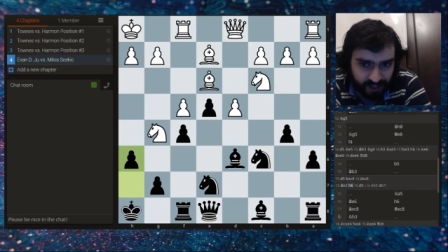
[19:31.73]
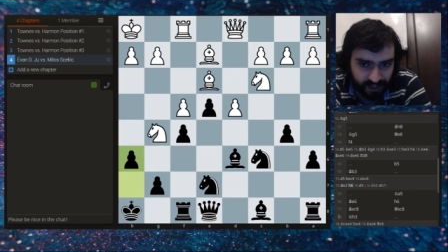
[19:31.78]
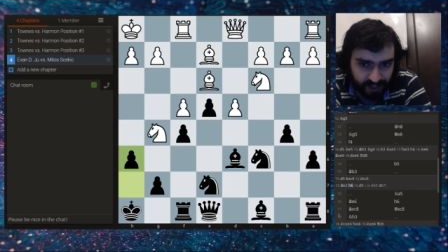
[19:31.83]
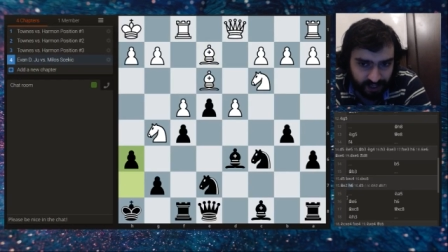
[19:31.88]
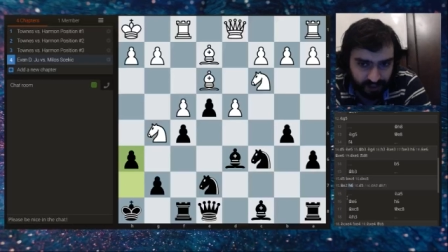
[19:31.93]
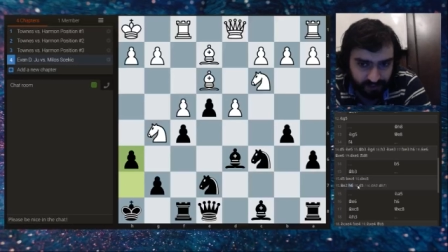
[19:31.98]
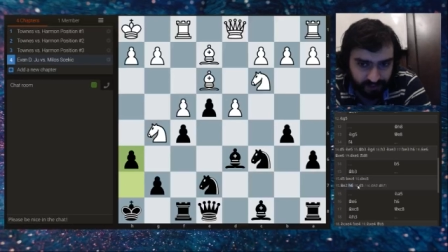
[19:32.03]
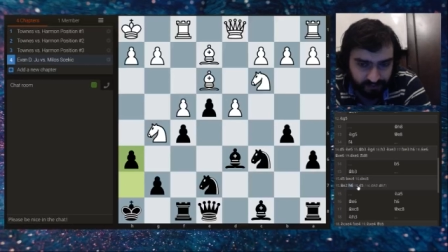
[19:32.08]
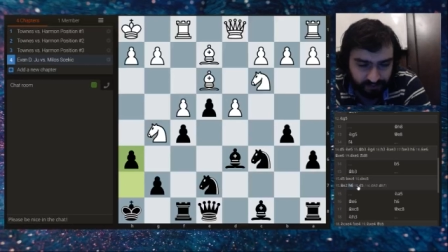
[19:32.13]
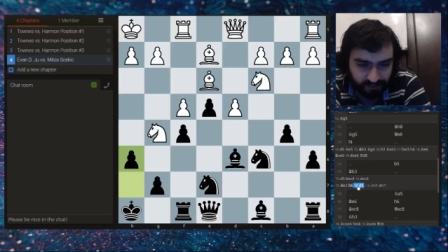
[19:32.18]

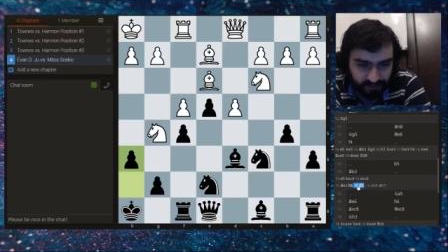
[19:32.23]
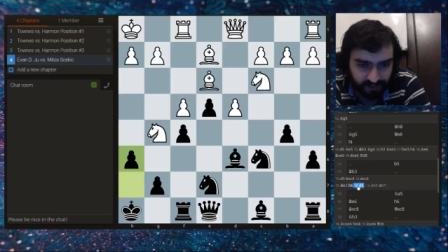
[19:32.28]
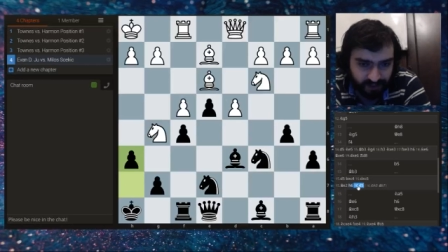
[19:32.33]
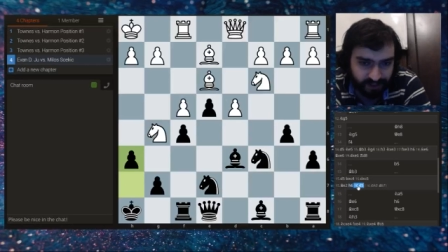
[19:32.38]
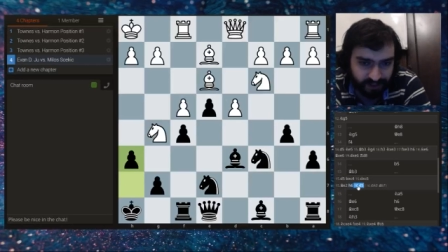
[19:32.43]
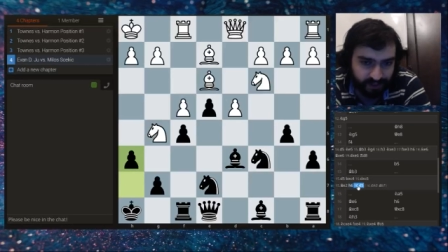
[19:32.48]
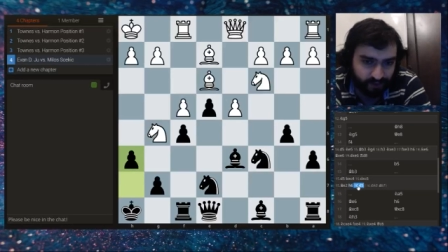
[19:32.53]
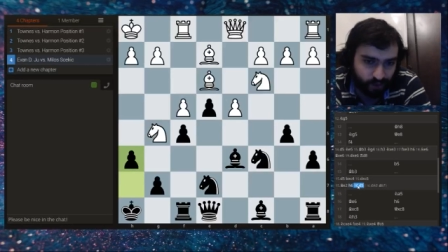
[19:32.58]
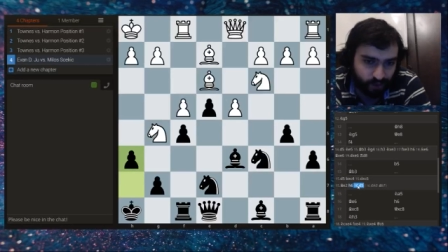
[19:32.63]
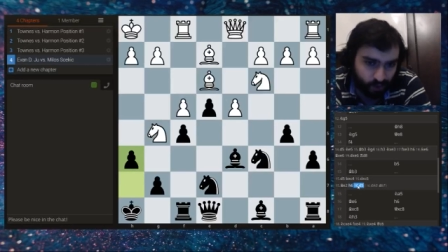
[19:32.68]
and
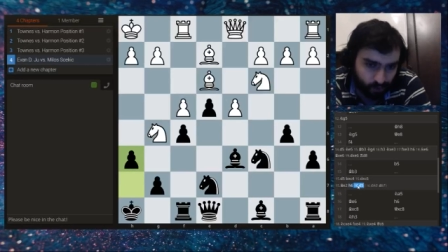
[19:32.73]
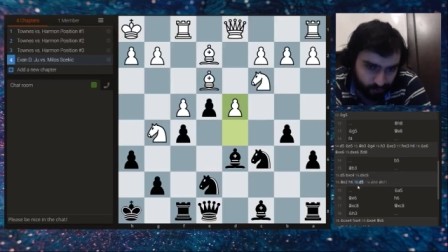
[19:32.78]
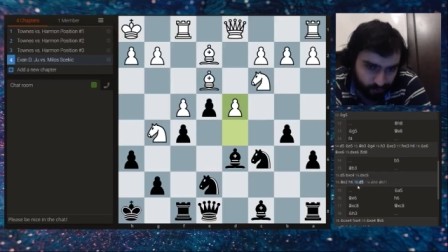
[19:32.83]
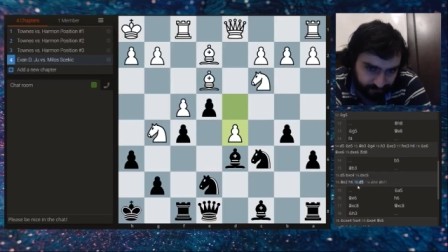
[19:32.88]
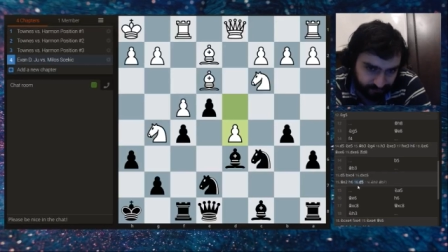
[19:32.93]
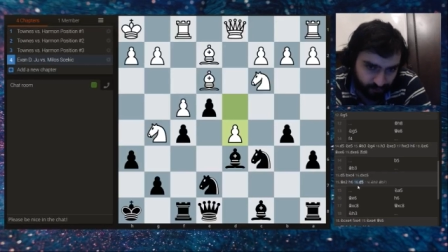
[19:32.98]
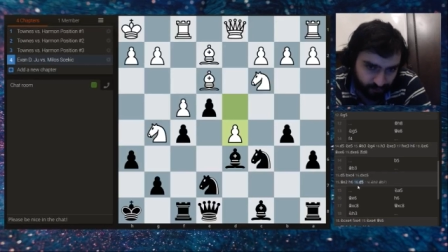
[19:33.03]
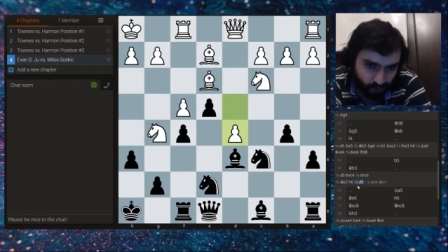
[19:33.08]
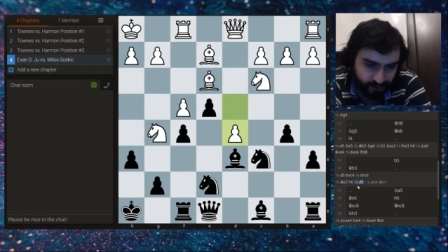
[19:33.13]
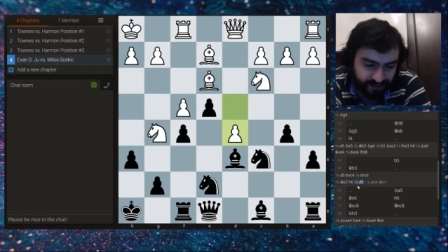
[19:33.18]
here you're
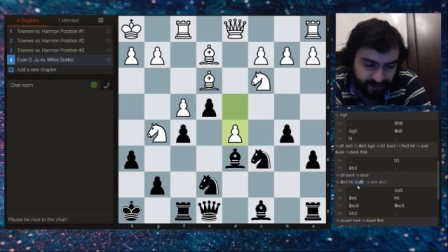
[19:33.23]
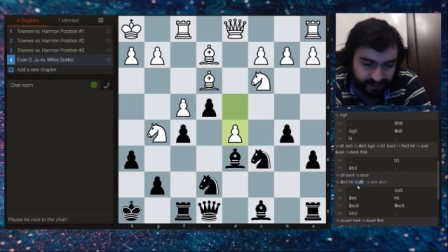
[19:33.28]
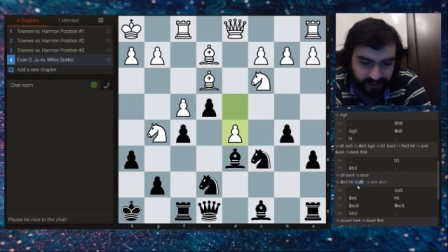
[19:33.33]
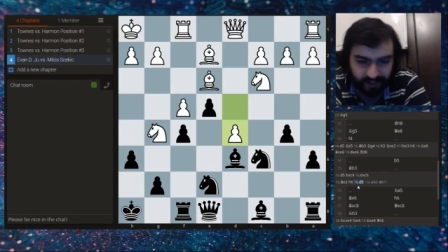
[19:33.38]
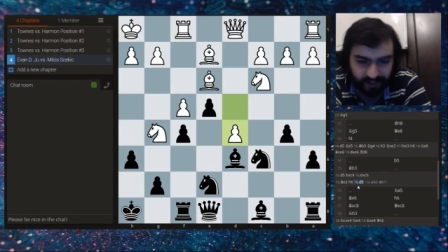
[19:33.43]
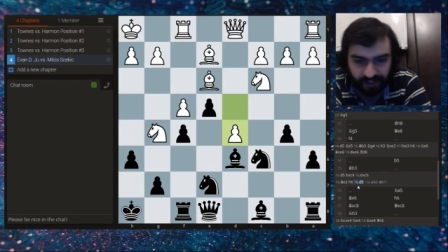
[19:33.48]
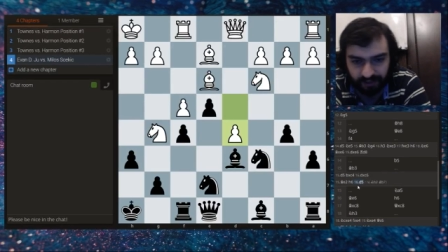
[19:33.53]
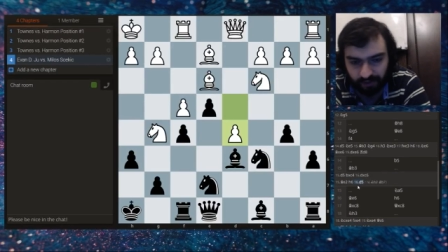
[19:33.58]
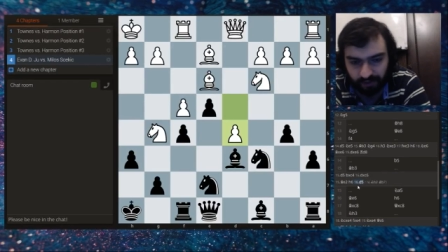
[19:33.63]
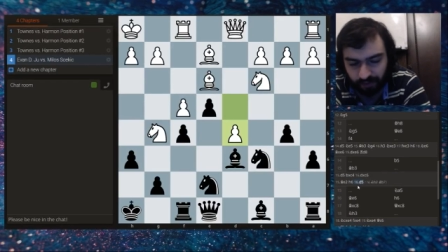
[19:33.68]
forced
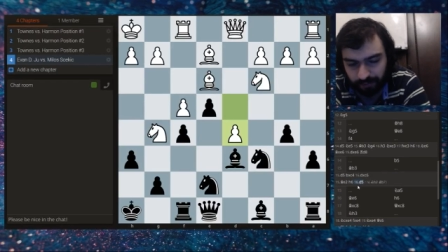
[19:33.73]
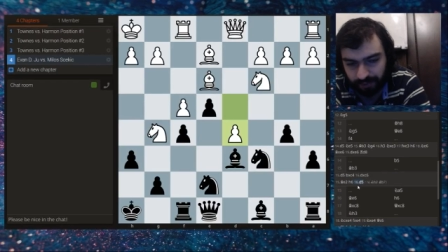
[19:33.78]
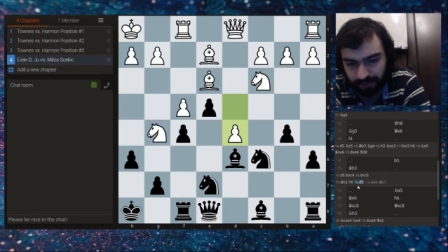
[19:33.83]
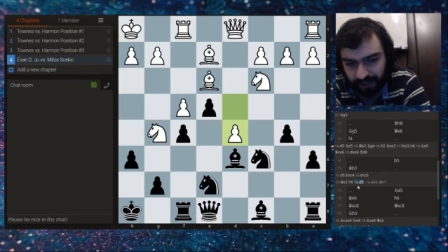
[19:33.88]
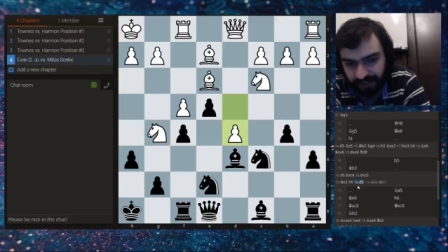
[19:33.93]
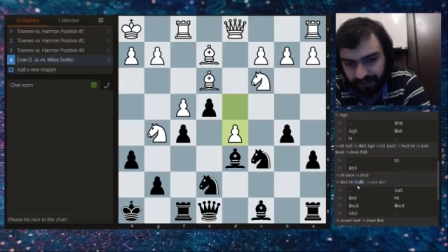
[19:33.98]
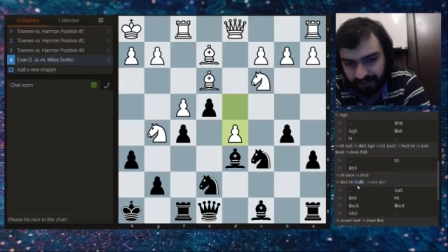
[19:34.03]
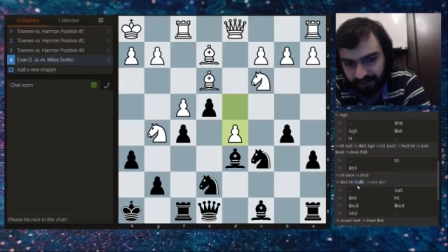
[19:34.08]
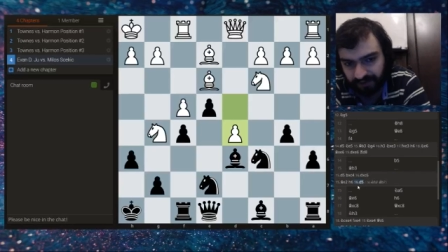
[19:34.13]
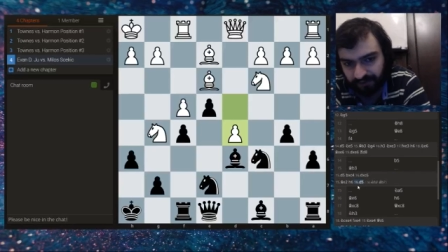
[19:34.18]
again to
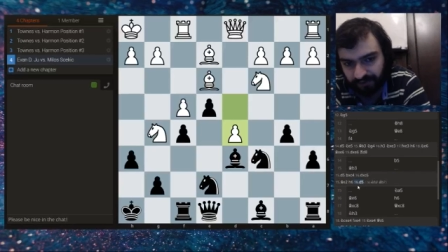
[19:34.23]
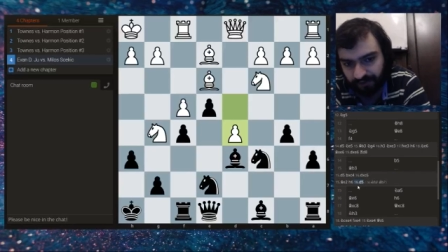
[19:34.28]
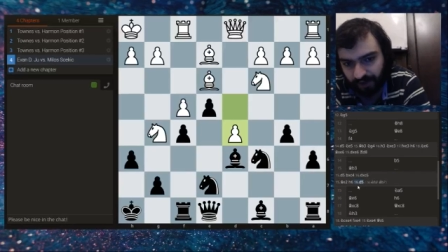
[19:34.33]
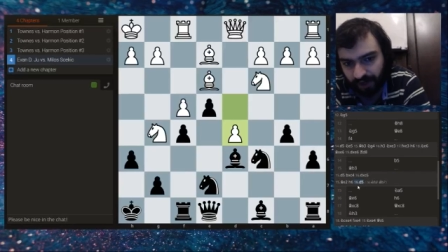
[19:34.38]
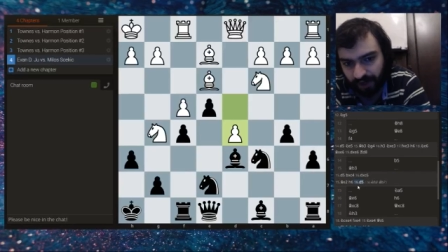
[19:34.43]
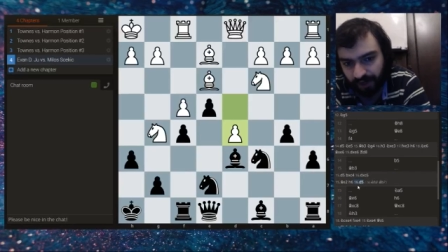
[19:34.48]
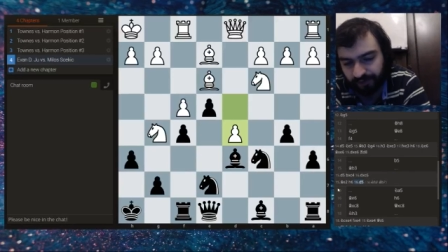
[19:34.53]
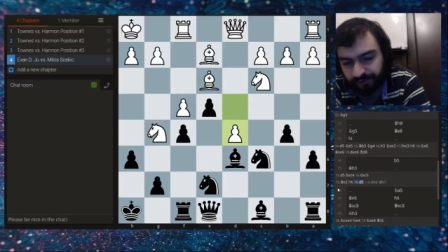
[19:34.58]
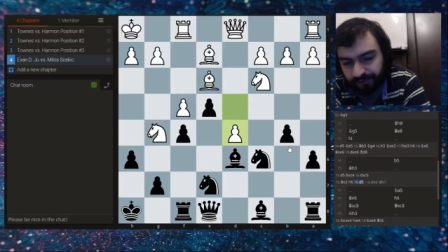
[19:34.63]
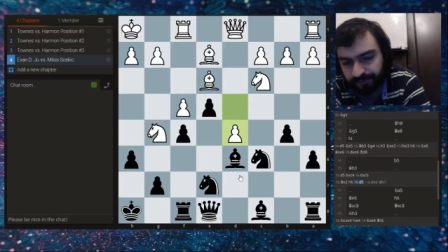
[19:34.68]
play
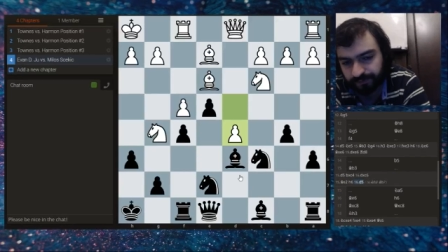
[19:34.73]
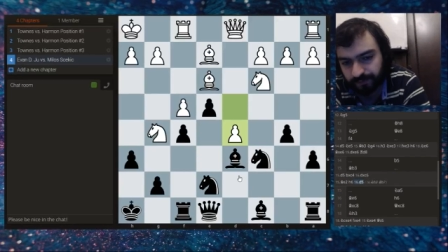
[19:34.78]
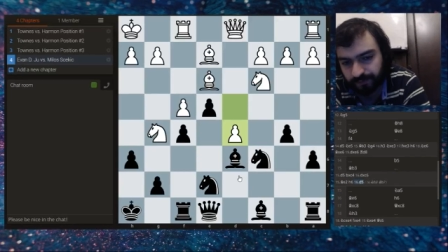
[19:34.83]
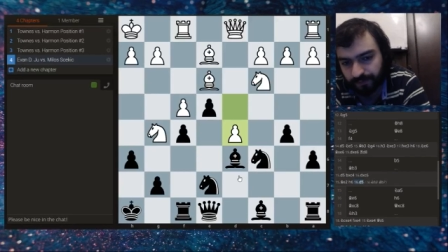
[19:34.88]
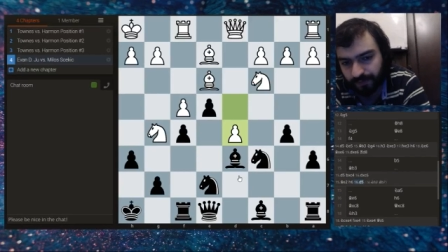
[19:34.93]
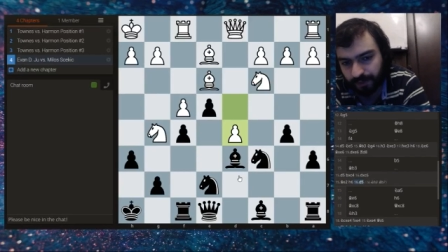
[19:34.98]
d5,